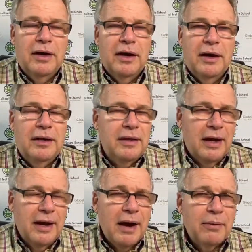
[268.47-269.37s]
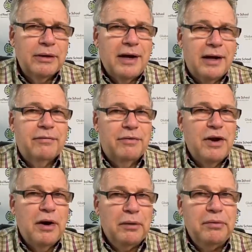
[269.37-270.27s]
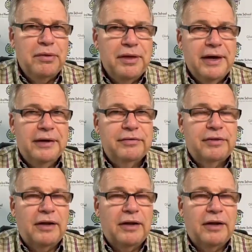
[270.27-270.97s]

and I would kind of know this,